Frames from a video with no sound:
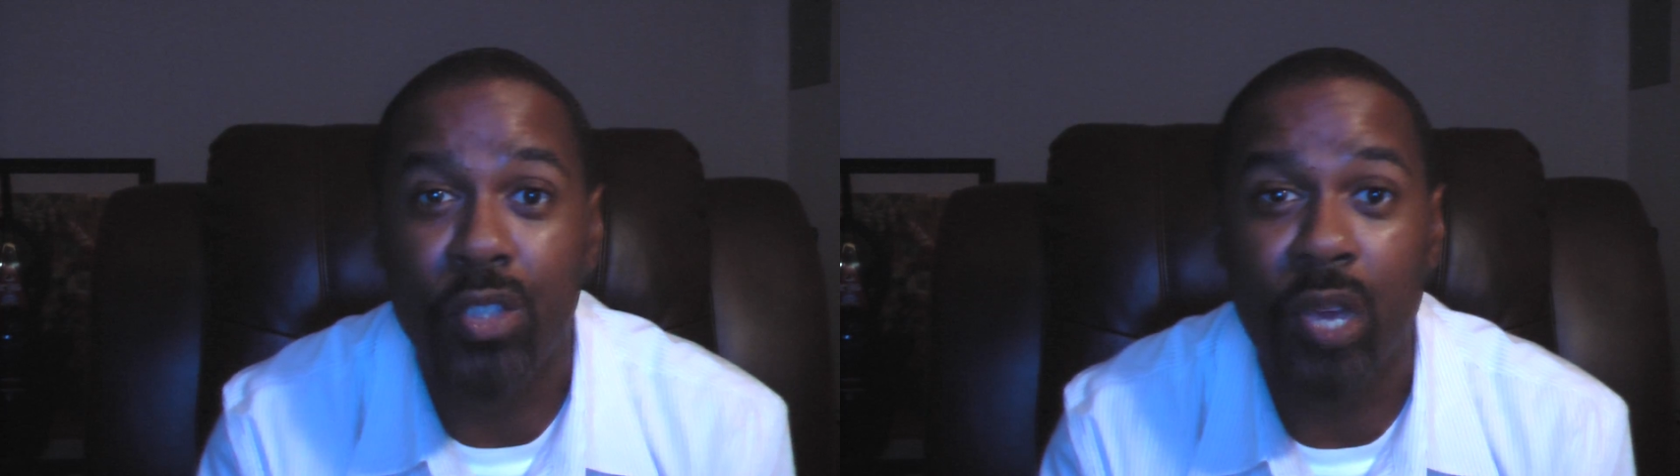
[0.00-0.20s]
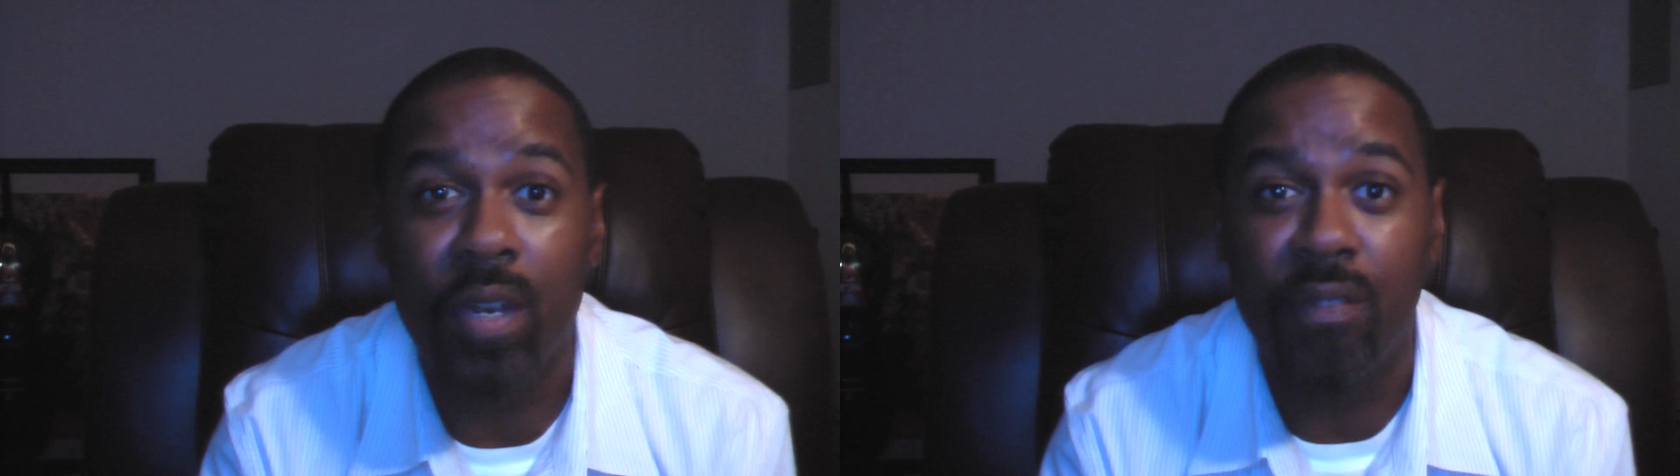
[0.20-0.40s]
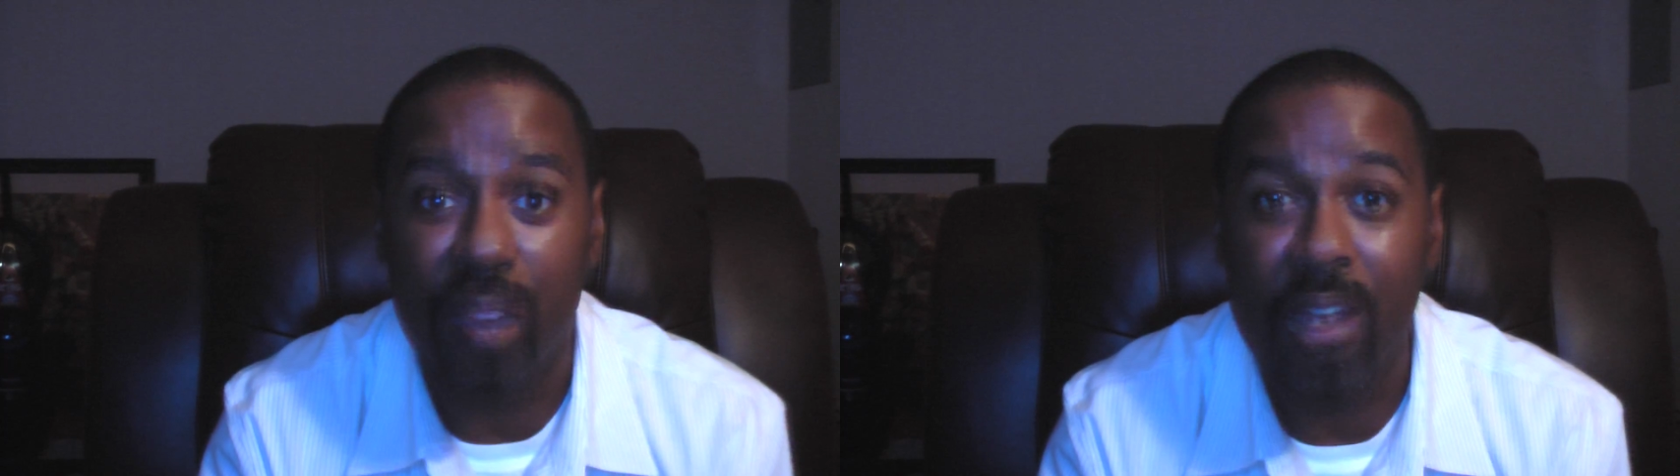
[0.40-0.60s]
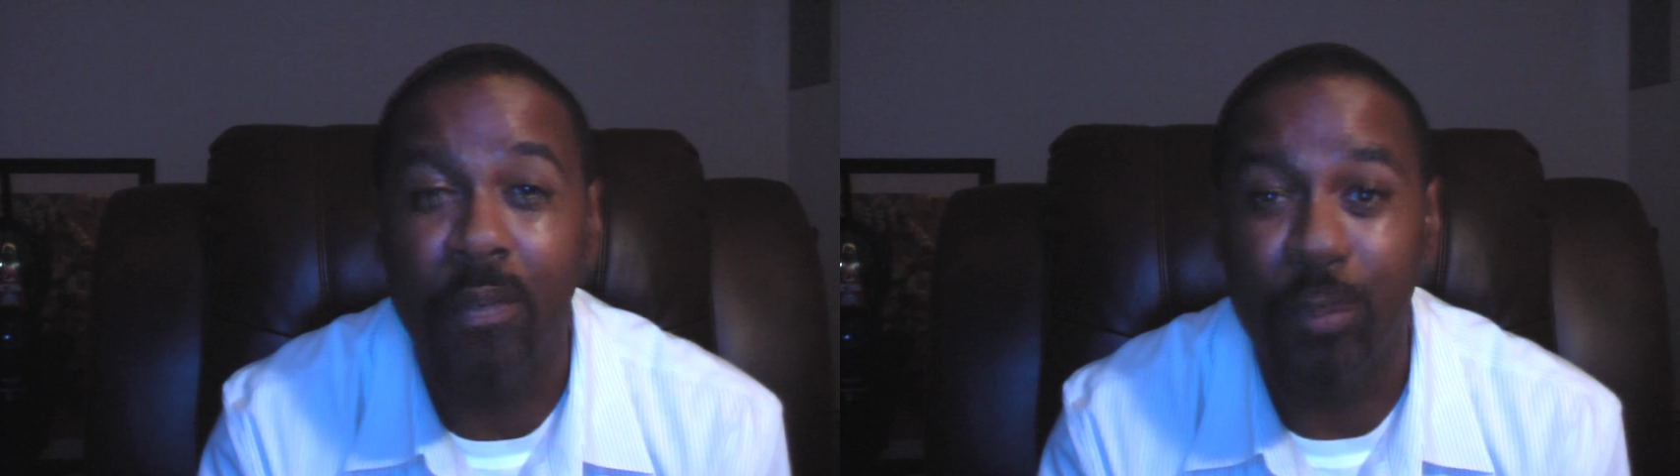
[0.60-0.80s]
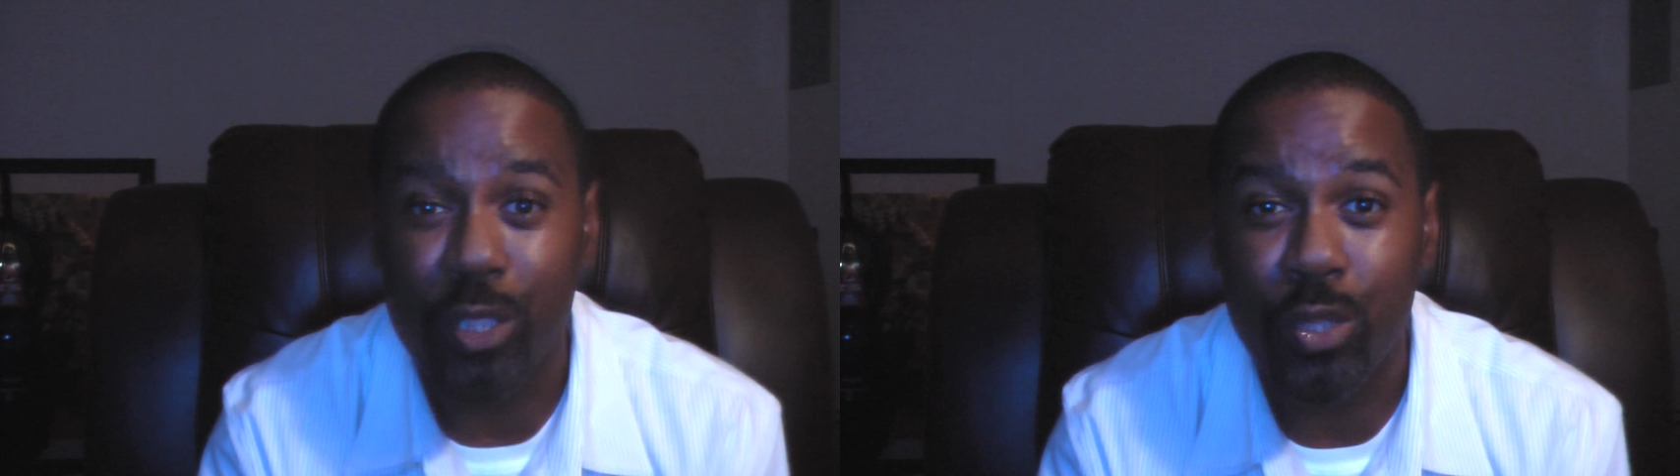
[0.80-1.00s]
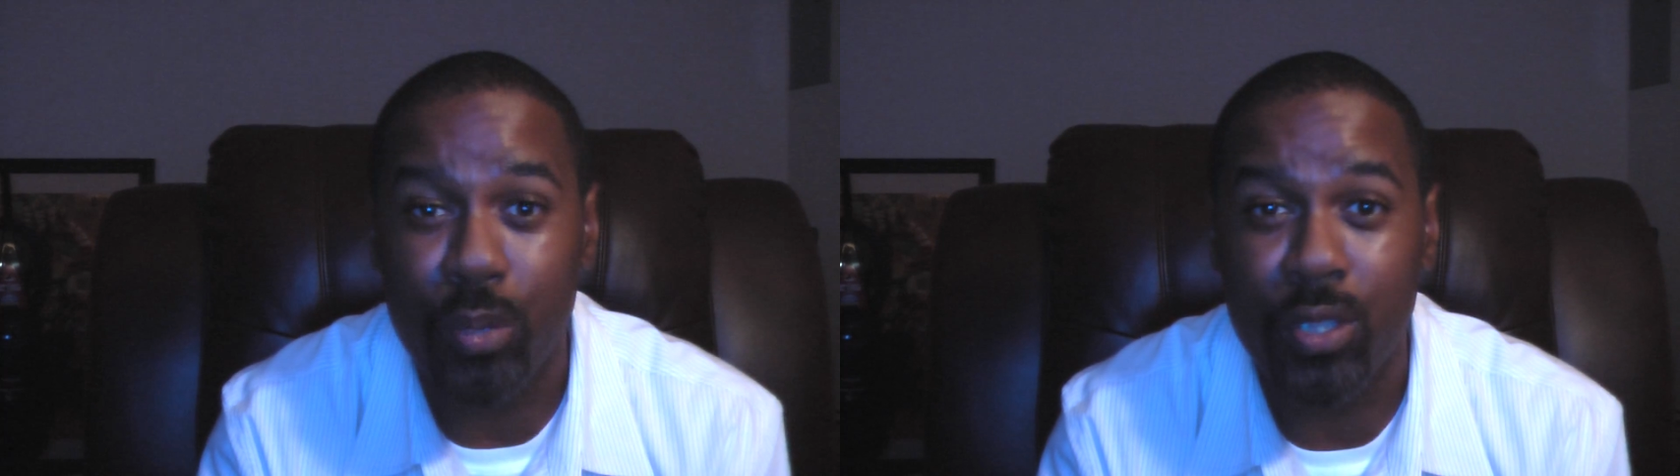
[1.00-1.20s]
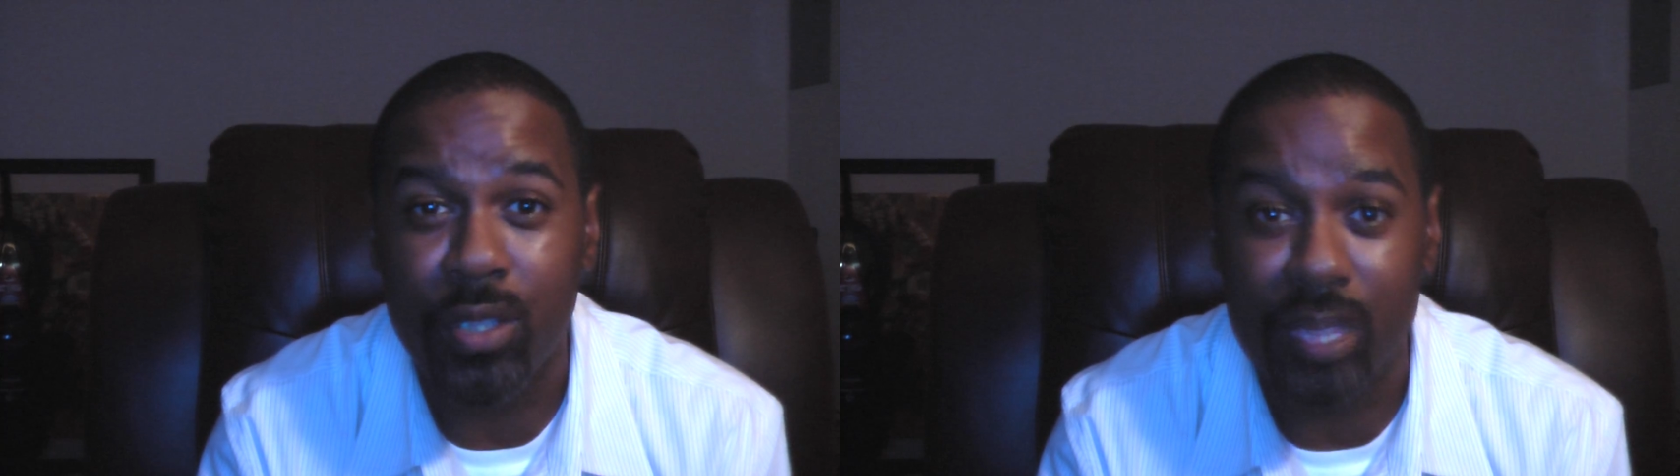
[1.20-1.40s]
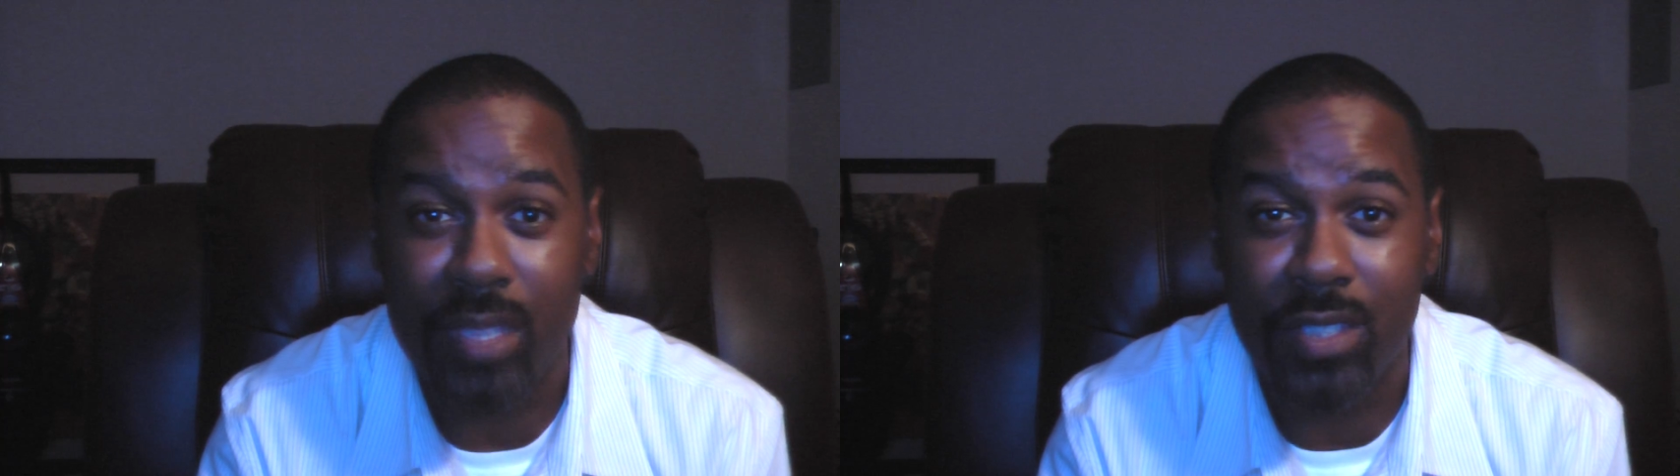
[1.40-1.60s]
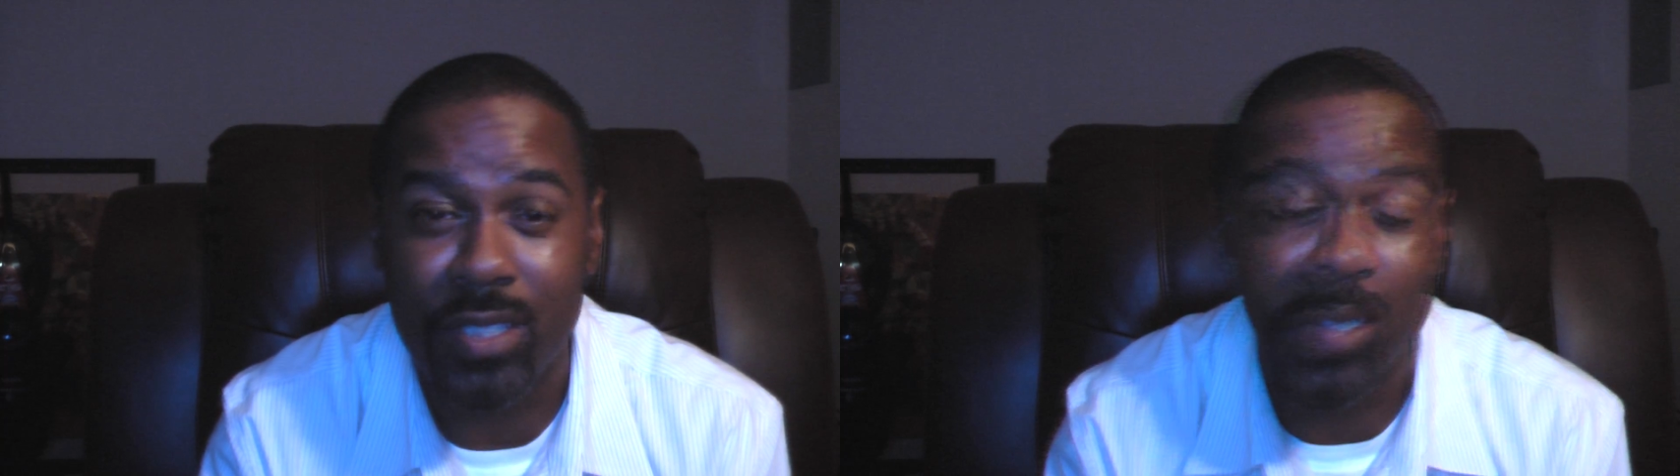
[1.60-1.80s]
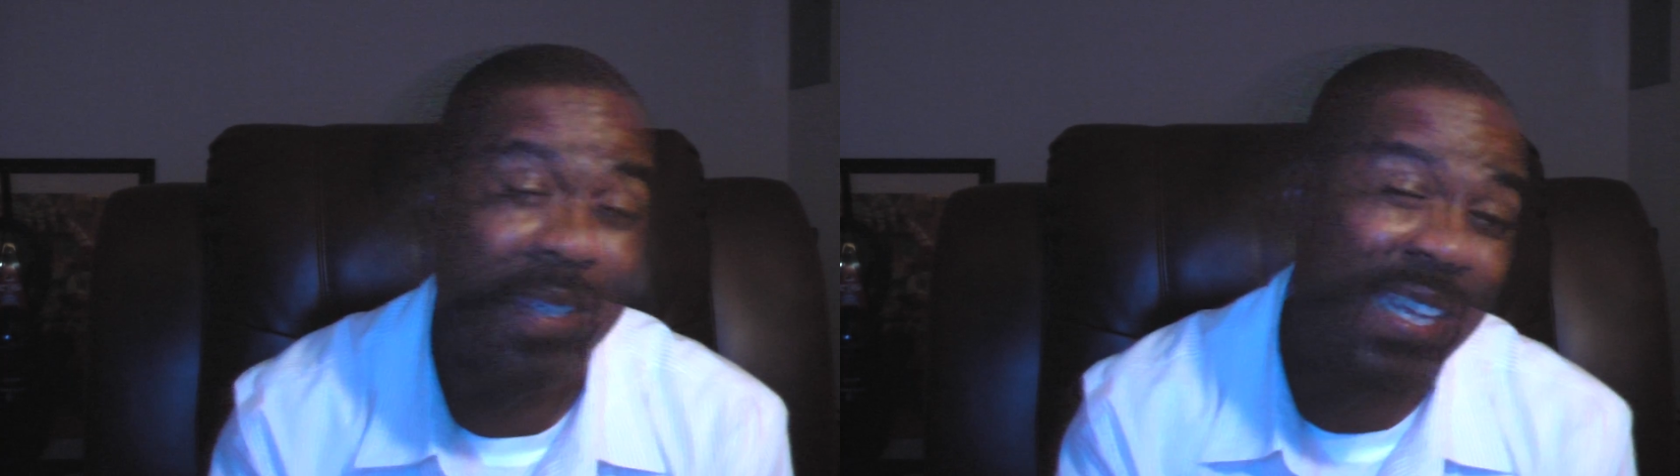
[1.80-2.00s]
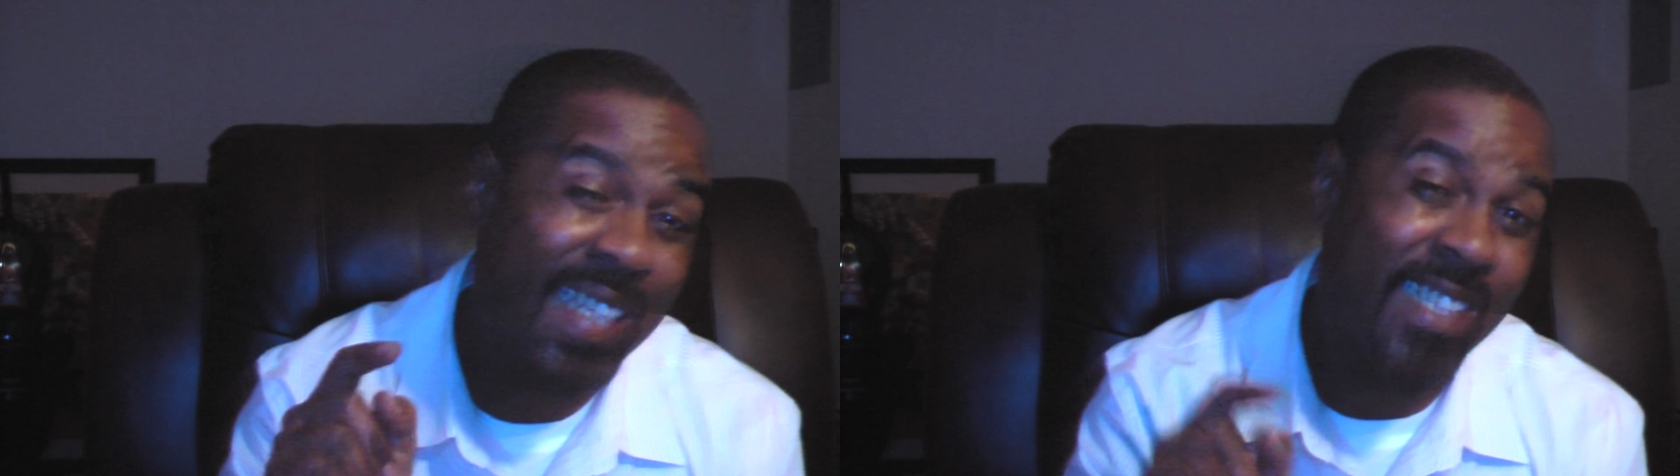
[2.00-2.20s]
try to find the resources necessary